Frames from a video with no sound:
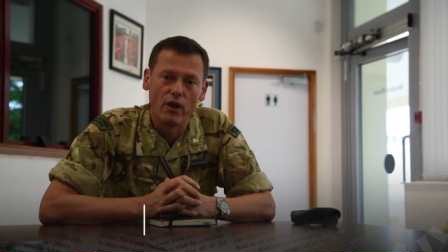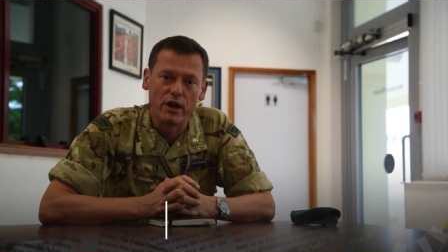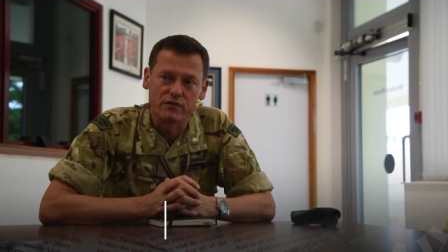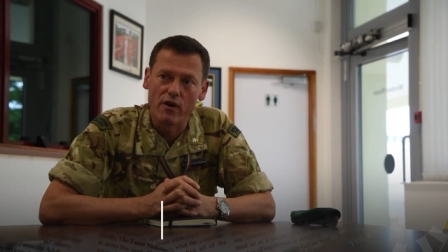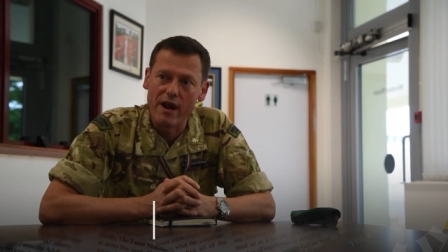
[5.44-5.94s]

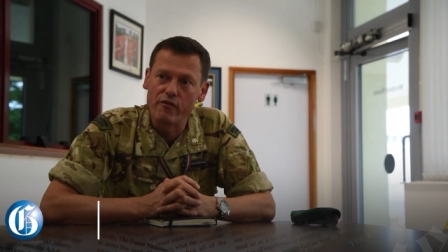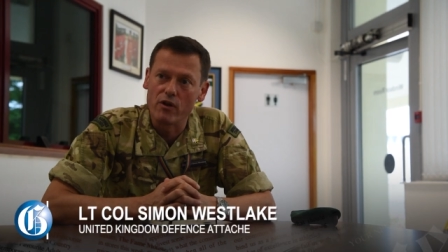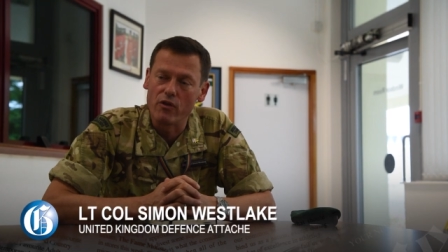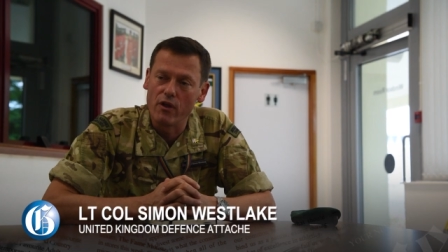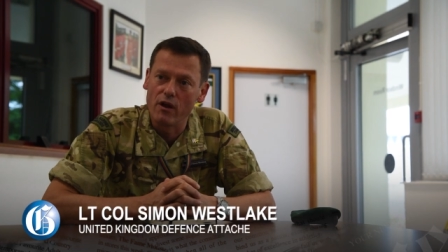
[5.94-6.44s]
it's very
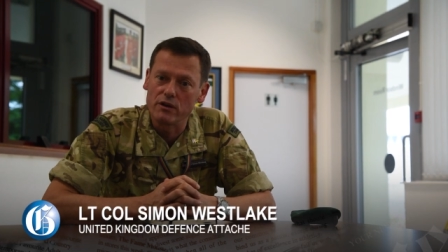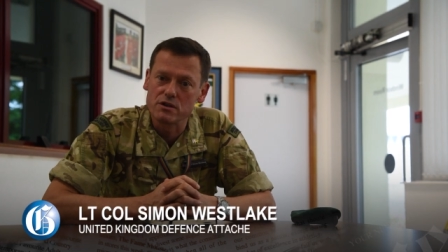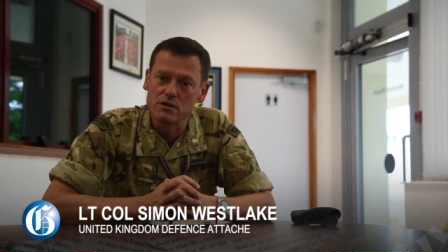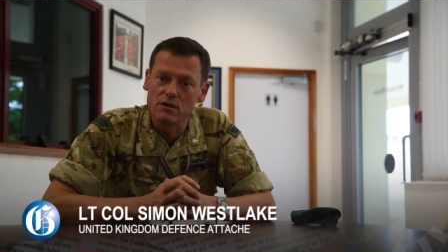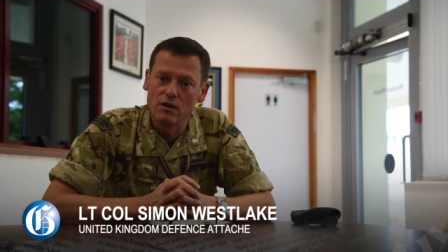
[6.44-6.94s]
evident that
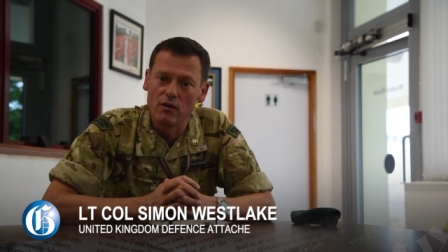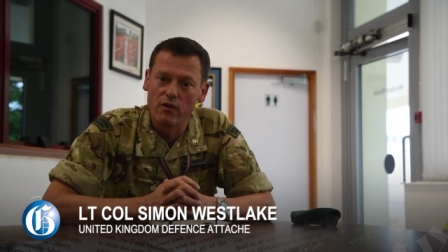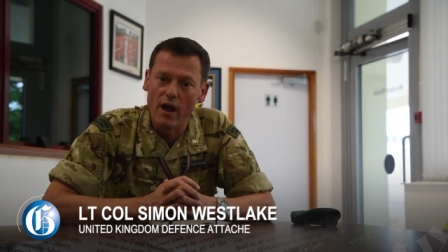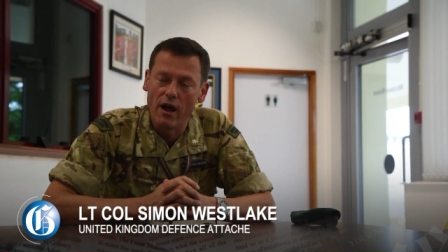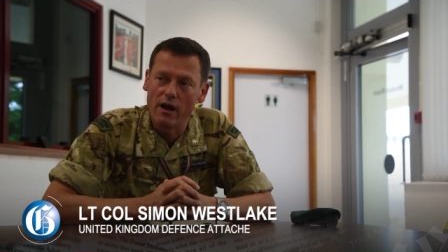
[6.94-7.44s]

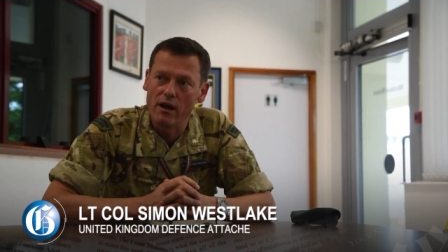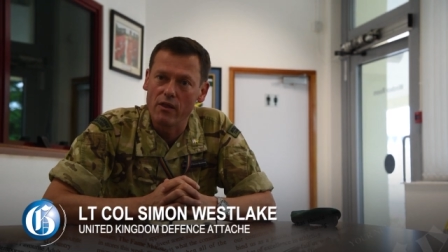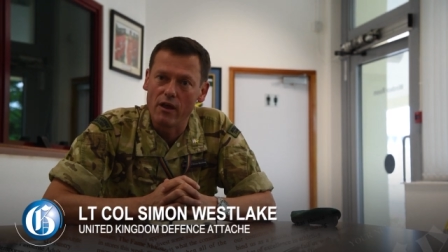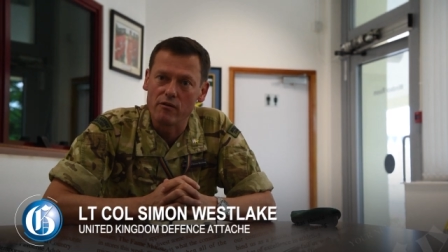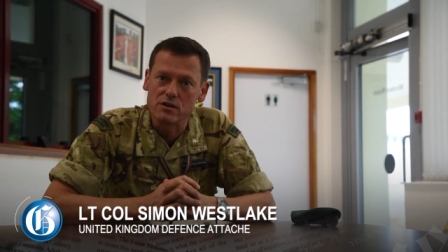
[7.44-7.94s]
there,
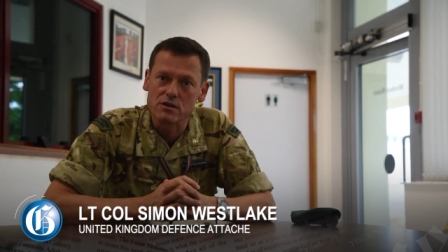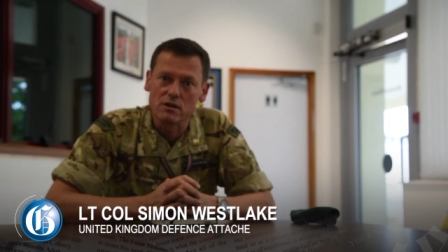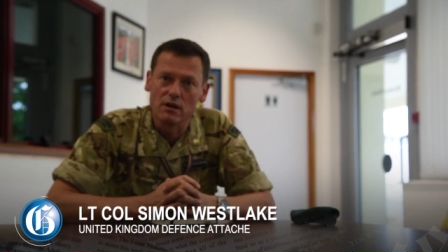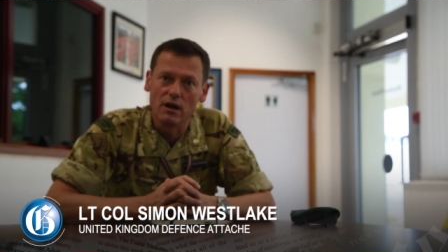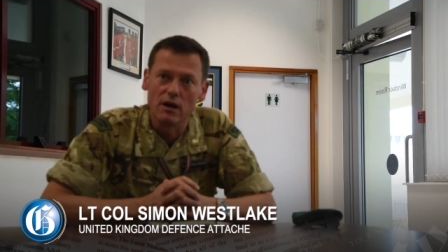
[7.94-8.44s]
there
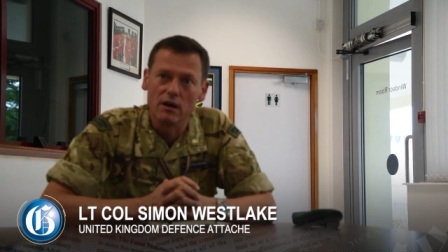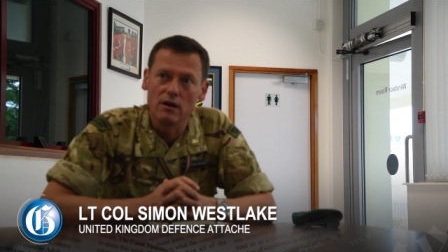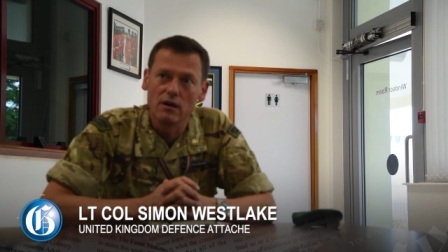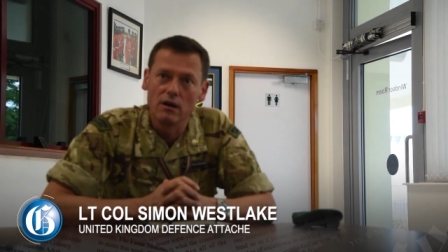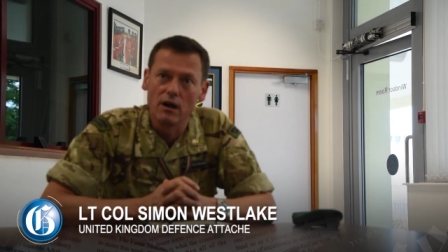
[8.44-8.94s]
is uh,
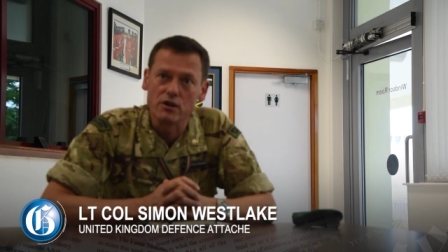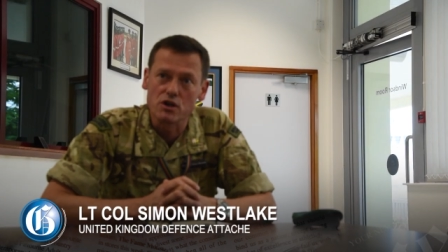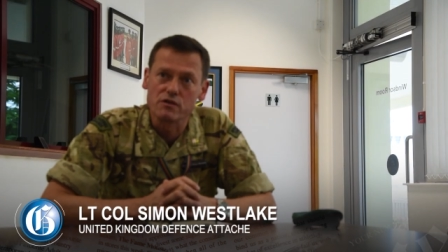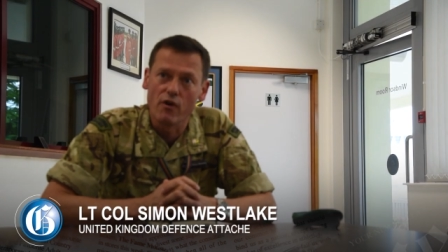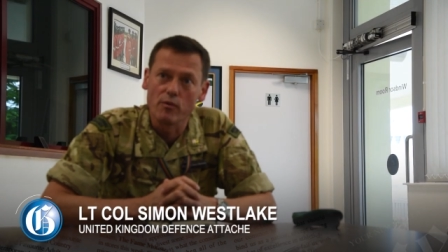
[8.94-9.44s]
a
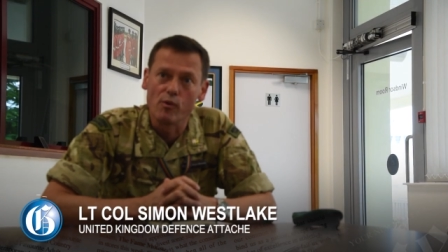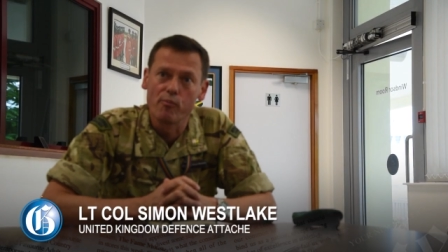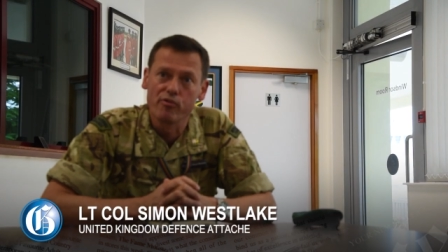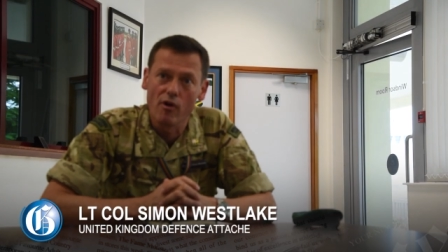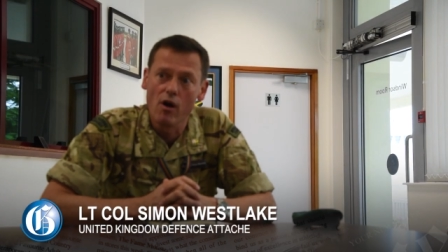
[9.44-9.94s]
justifiable
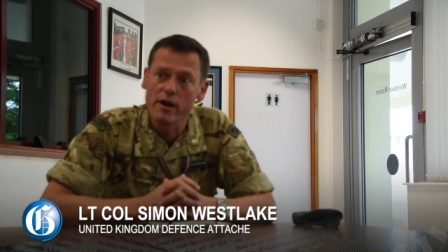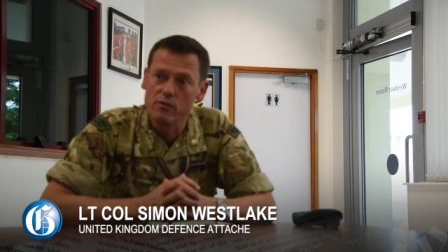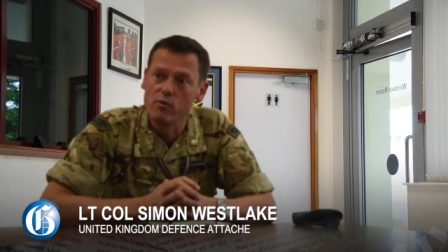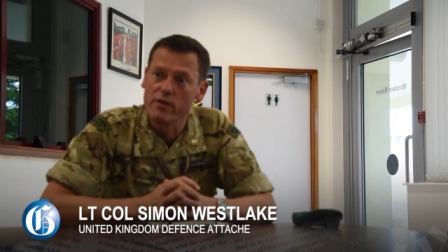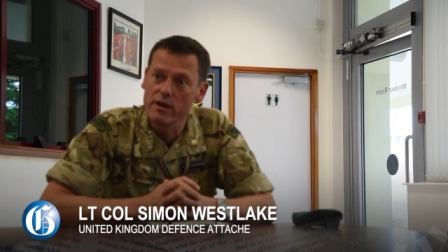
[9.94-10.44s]

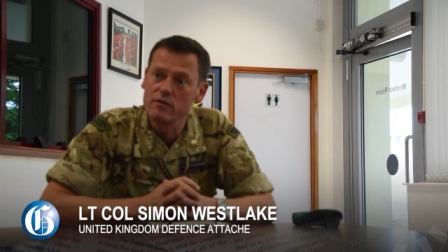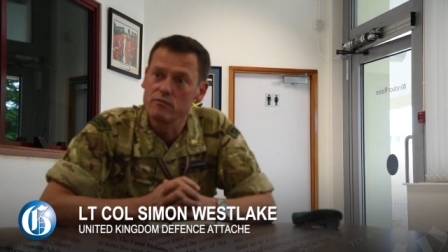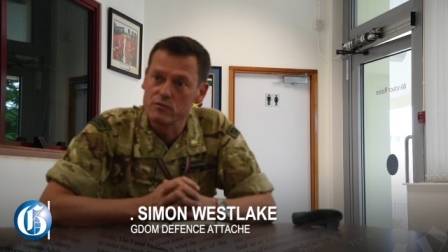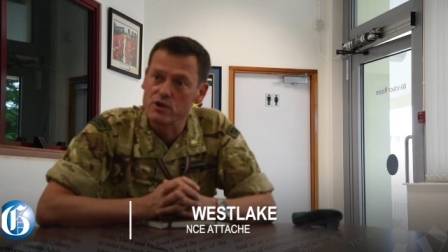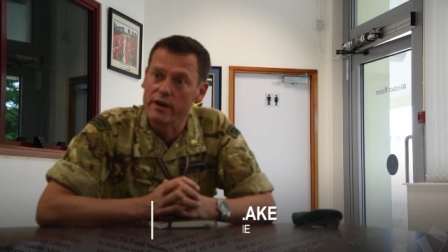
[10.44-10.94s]
pride within
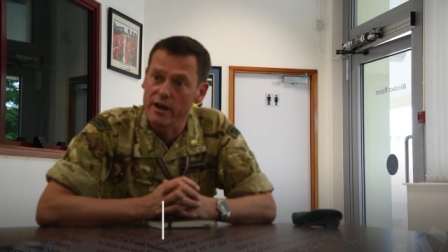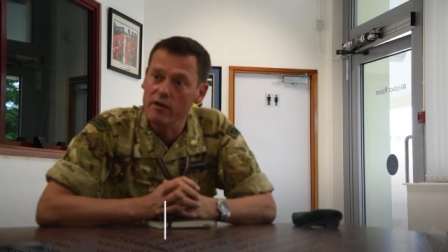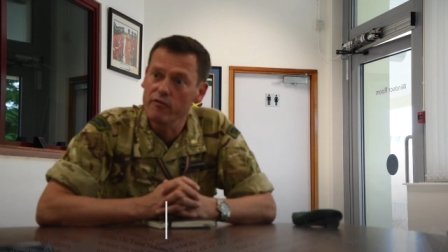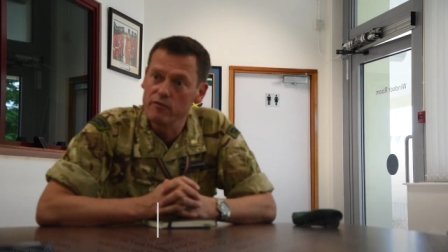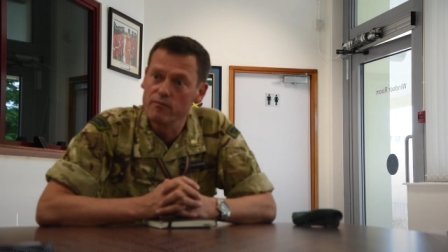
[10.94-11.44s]
JDF.